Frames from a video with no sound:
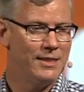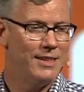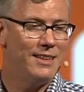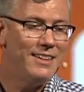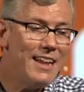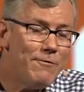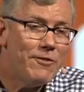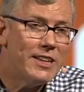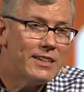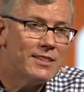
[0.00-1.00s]
and that
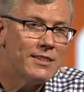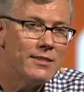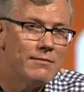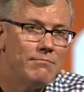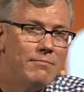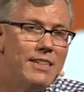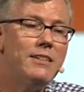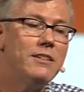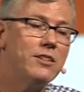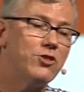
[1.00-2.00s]
Netflix
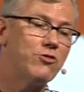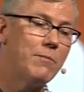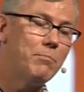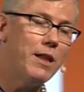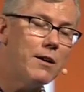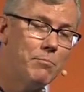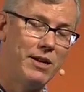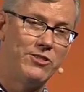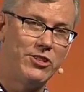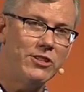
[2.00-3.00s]
didn't disrupt
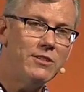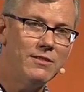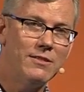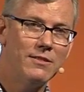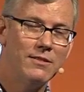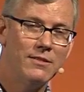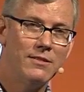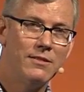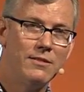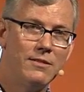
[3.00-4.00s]
Blockbuster,
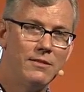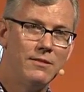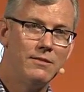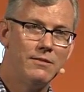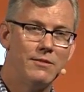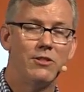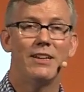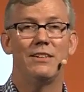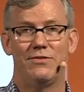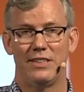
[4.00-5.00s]
their
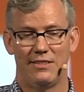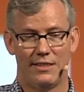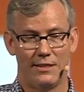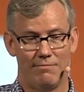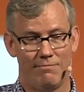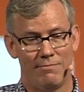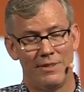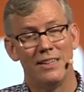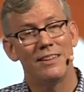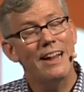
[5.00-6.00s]
late fees did.
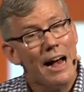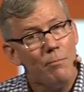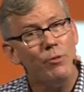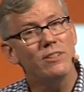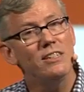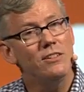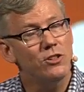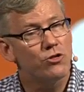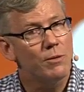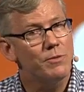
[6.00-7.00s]
That Apple didn't
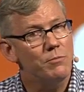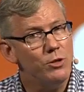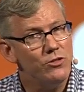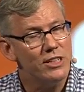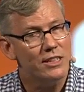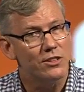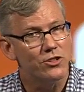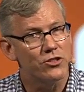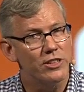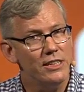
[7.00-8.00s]
disrupt the music
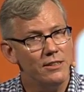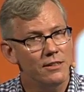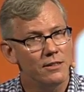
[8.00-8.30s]
industry,